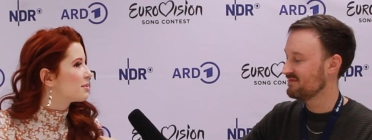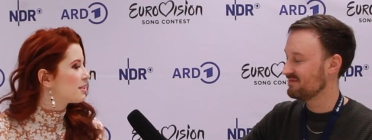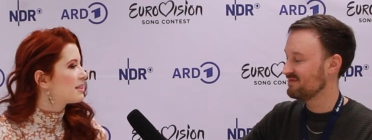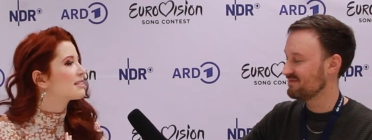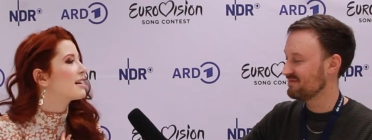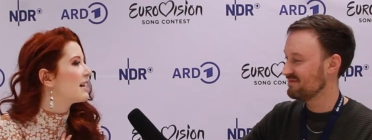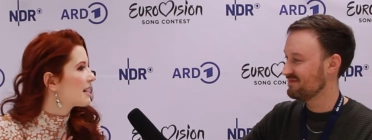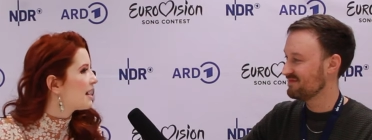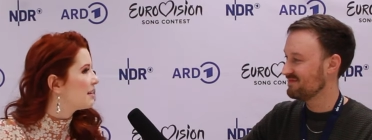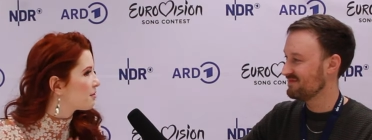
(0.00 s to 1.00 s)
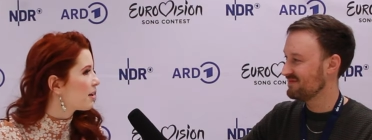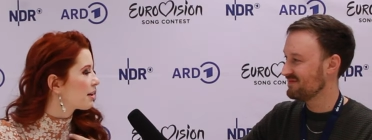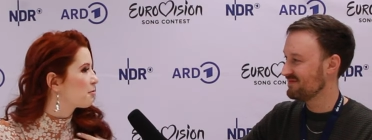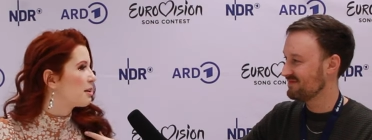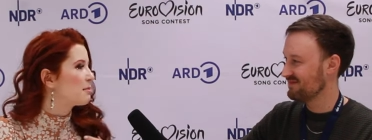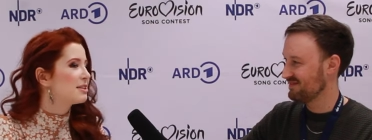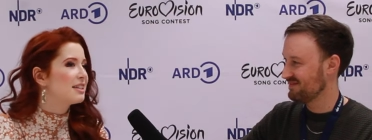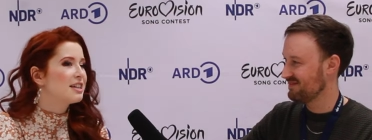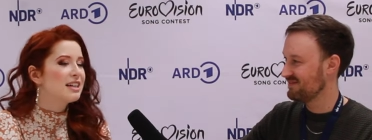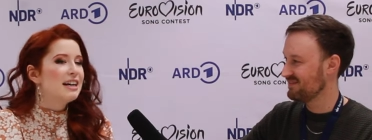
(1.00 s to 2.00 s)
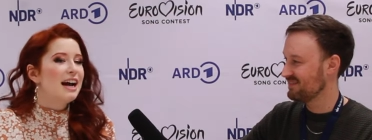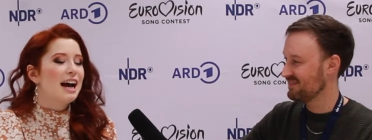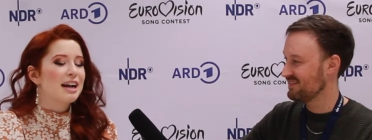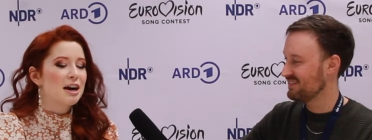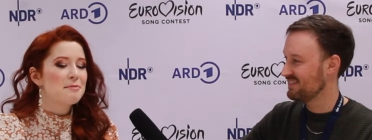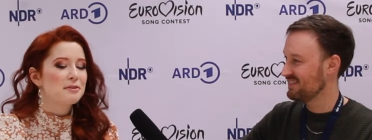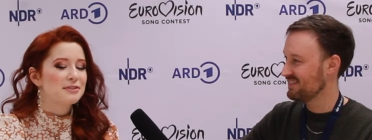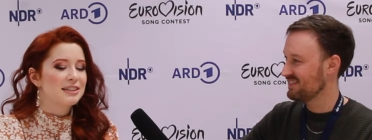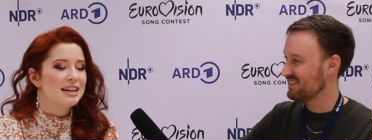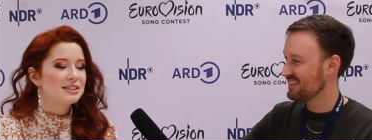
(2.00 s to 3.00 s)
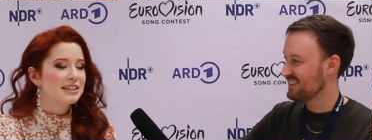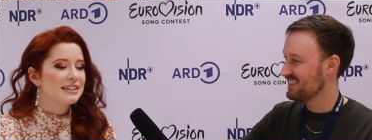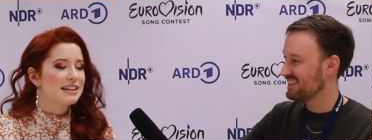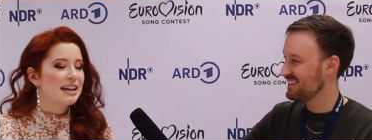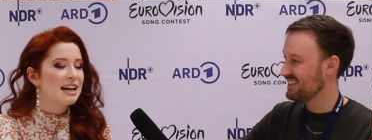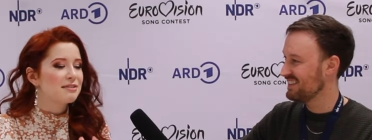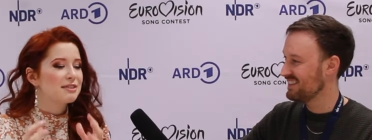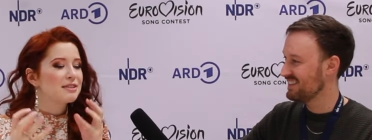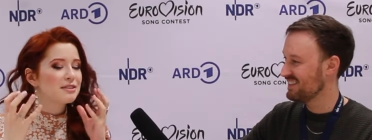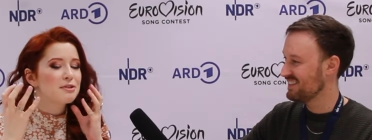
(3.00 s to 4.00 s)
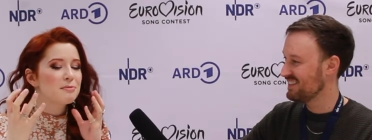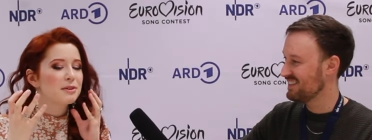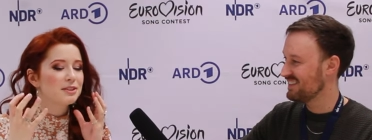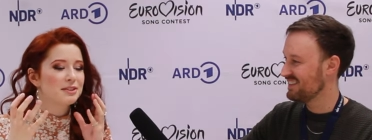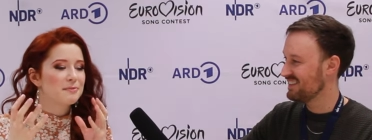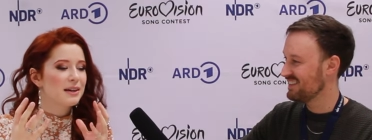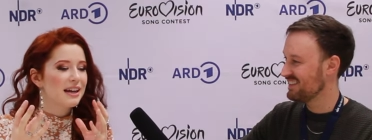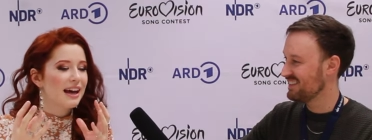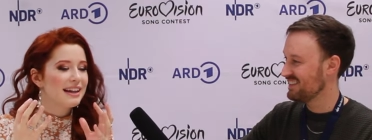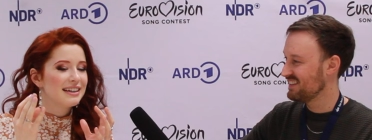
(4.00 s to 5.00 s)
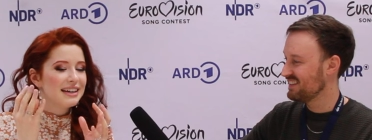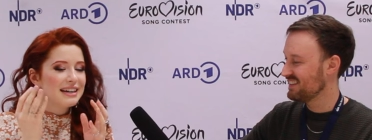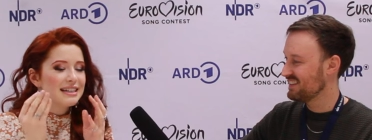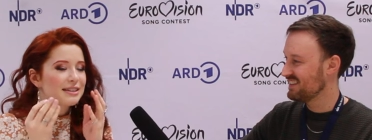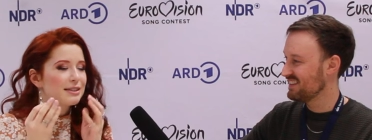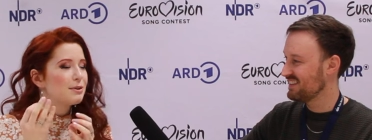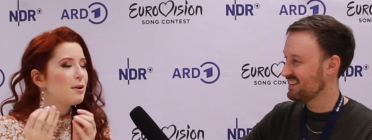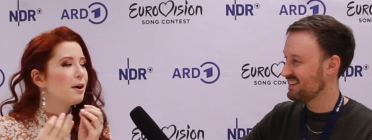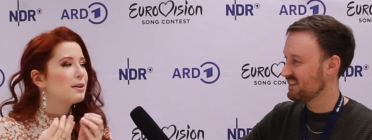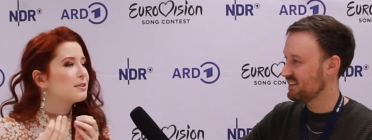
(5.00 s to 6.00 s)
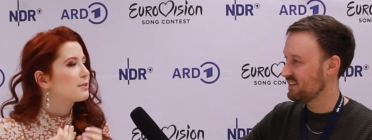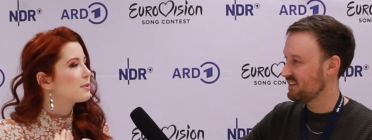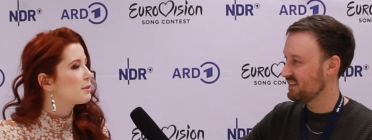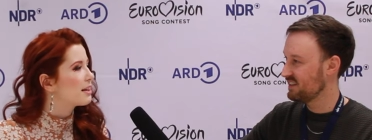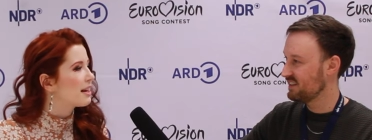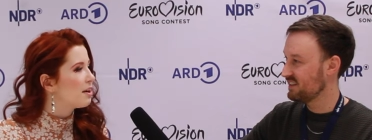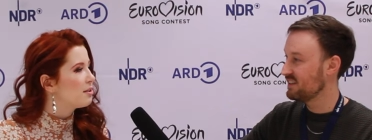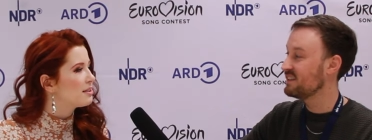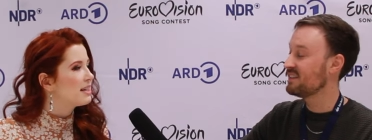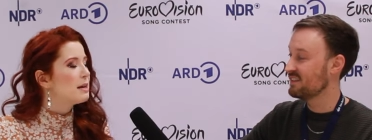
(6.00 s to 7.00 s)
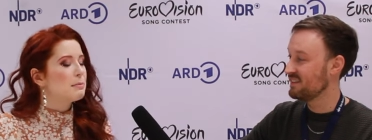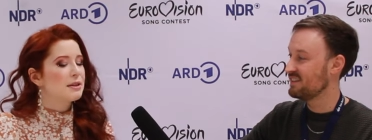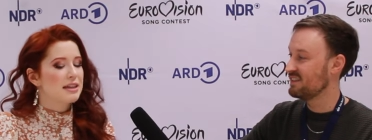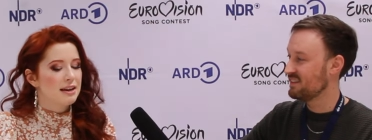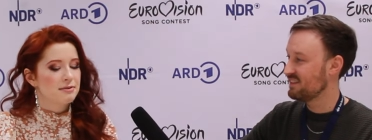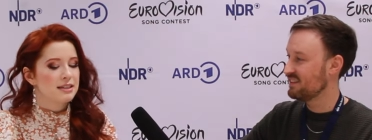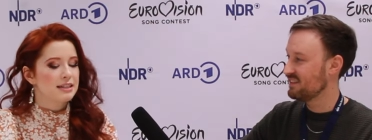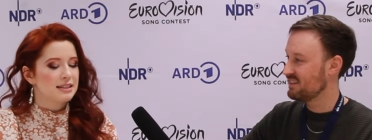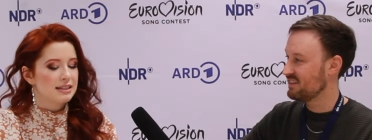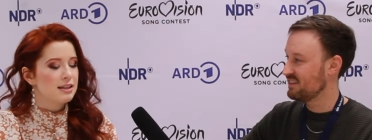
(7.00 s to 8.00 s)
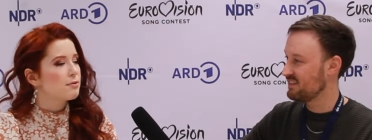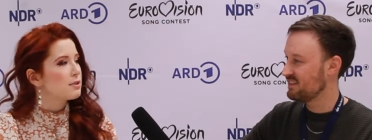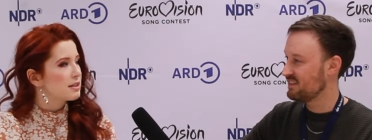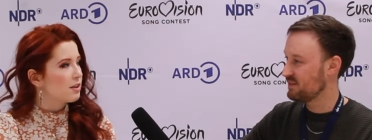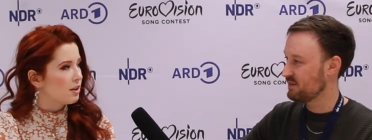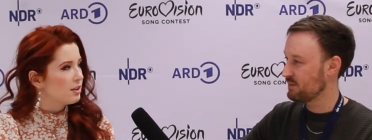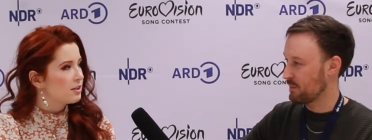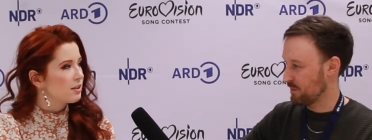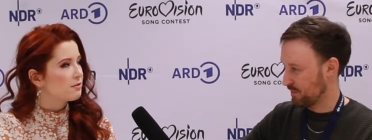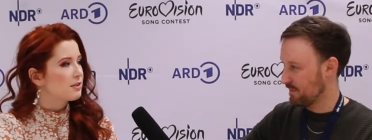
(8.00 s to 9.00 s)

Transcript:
Speaker 1: know, things I can't affect when I'm on stage. I come off stage and I have so much in my head, it's so hard to sort it out, but then when I see the result on